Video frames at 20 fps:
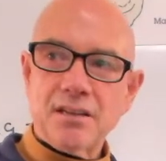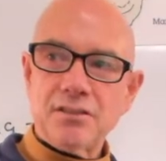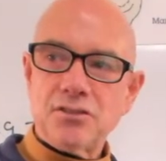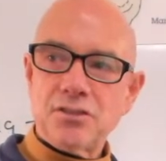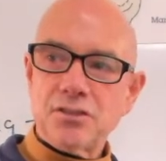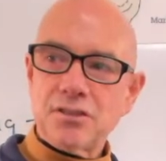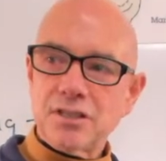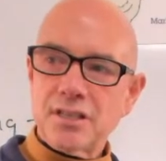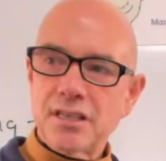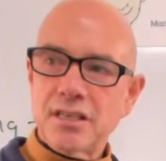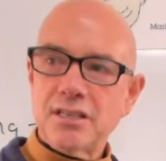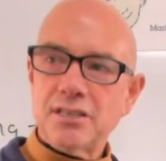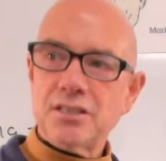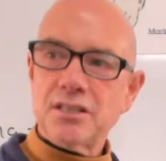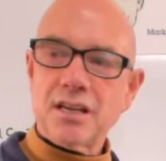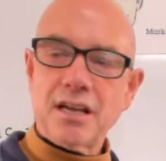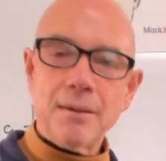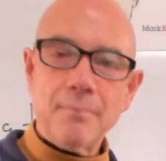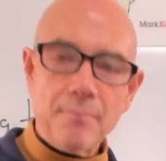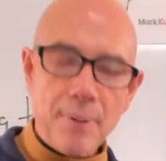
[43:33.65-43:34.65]

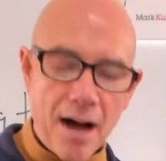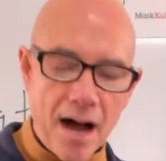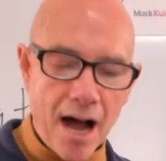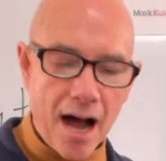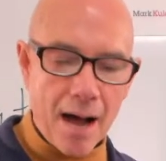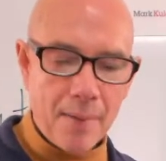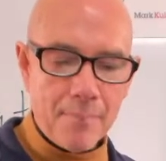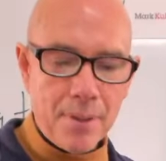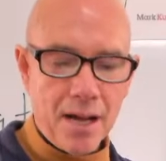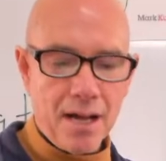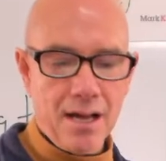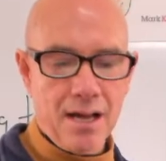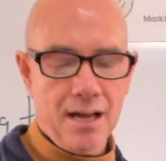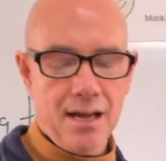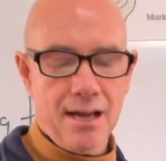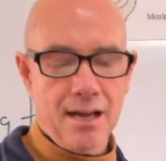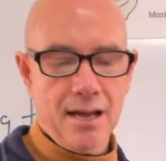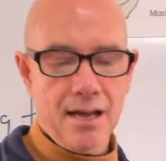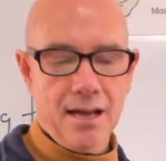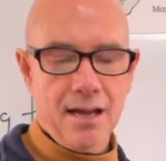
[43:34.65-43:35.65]
Turkish kebab.
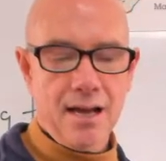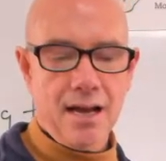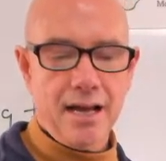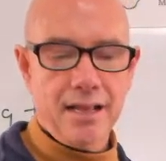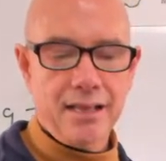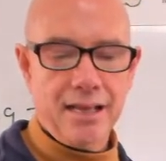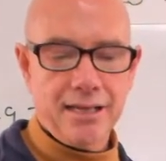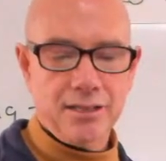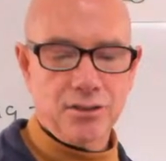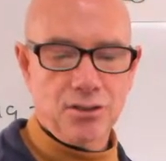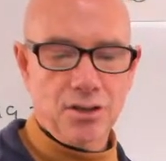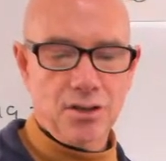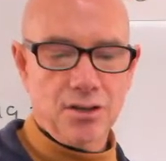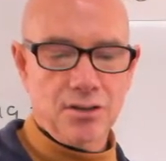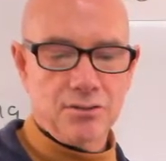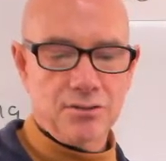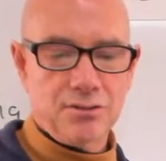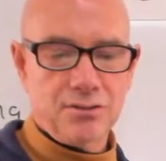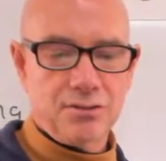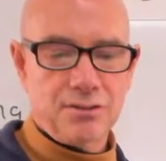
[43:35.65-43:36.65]
I like
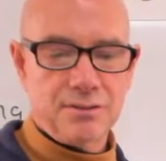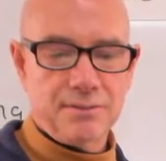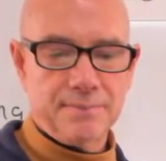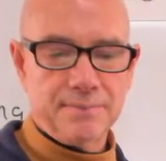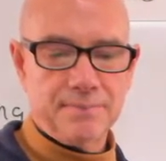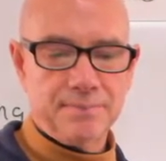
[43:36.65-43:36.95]
those.